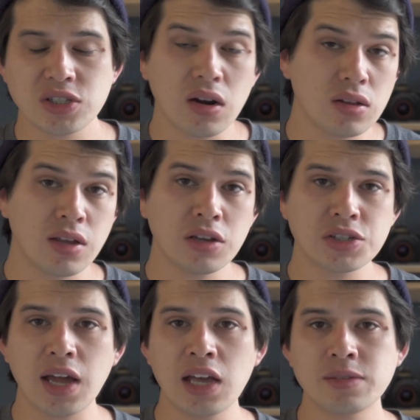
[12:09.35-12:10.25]
subtle
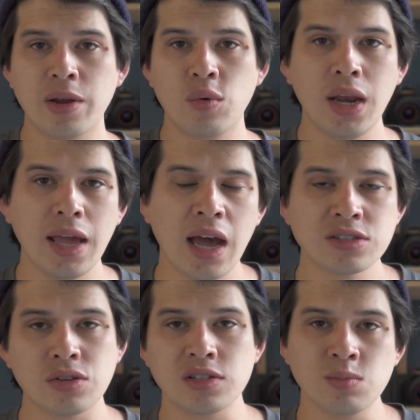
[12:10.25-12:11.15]
touch guys, but it really
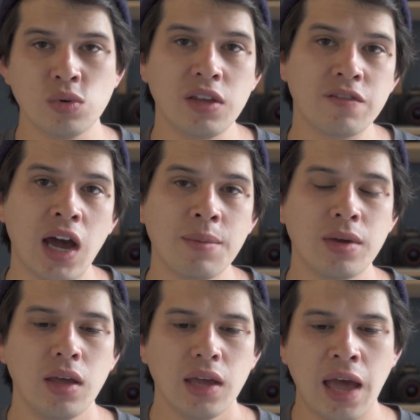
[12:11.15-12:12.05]
adds to this moody
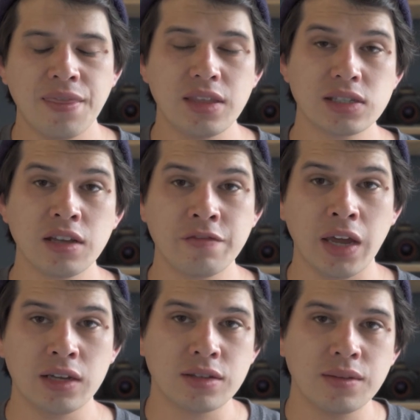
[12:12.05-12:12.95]
vibe and this
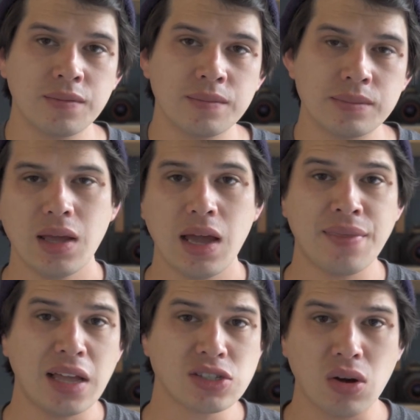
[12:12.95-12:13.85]
effect.
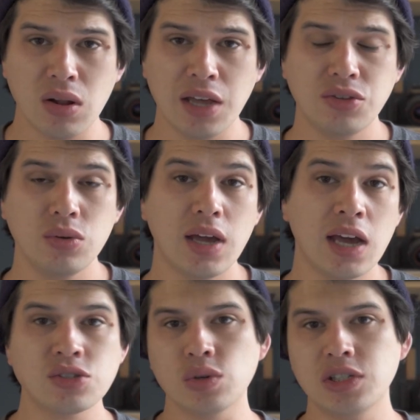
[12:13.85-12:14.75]
And that's all I do
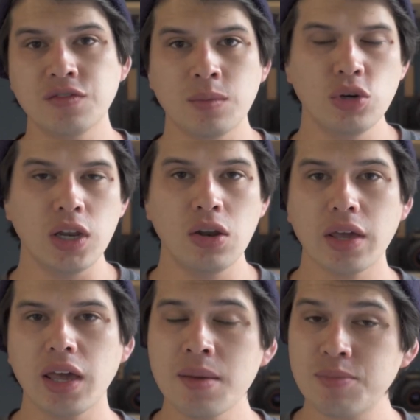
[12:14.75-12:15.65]
guys to achieve a moody
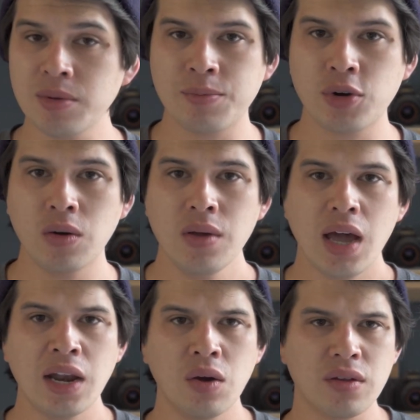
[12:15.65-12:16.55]
look in Premiere Pro.
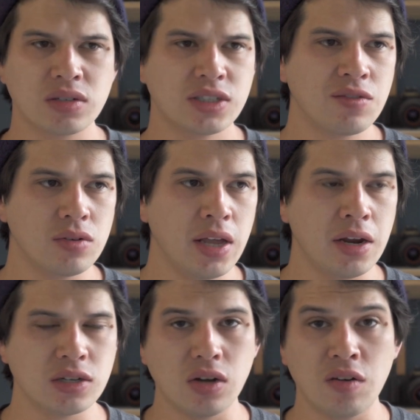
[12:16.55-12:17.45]
I know there are several
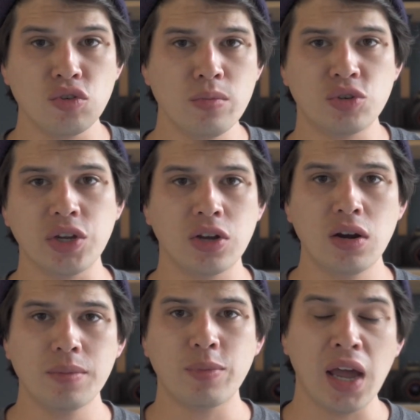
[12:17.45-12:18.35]
layers of Lumetri
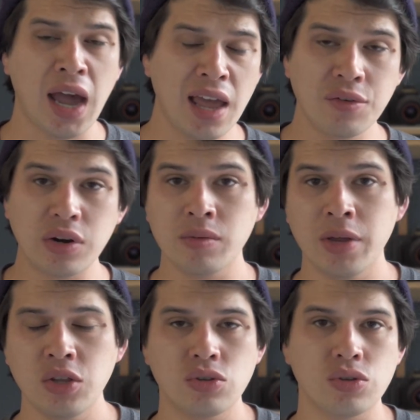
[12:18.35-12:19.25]
color, but I highly
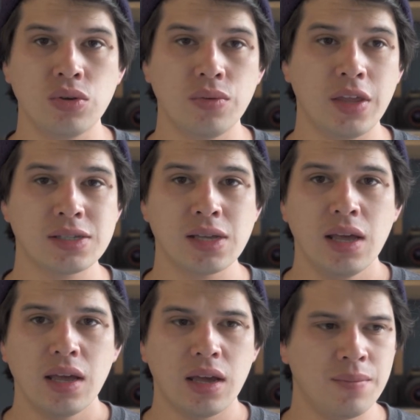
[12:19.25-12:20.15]
recommend you to do this
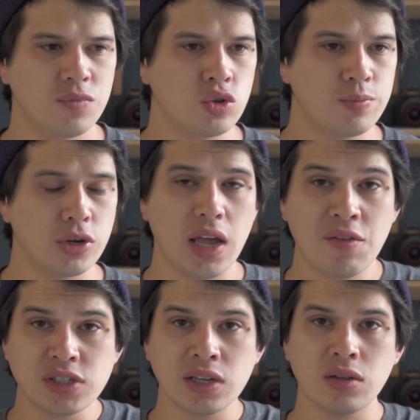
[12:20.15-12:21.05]
um, to put
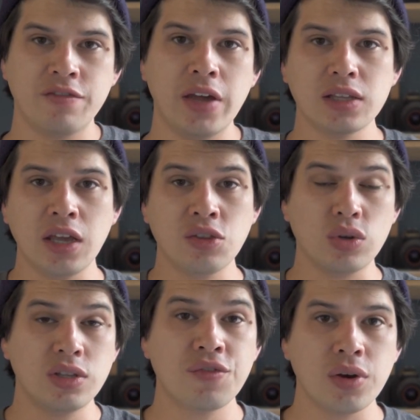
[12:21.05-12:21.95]
every single effect
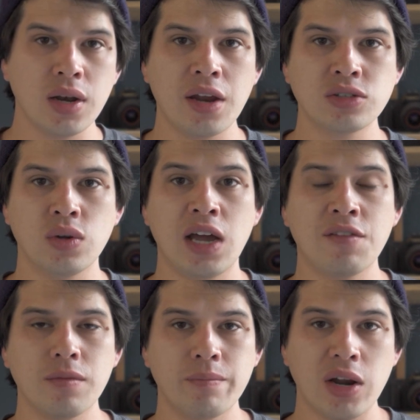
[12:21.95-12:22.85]
into a different layers to
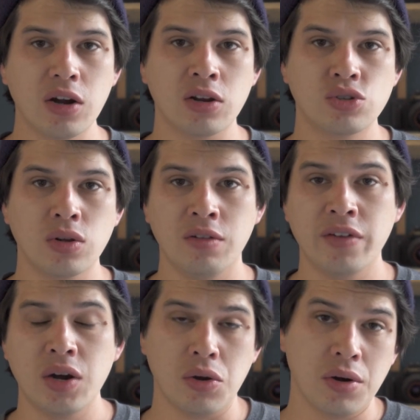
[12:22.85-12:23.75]
have better control,
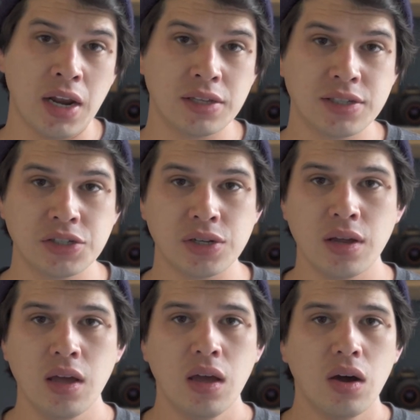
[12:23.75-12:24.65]
better organization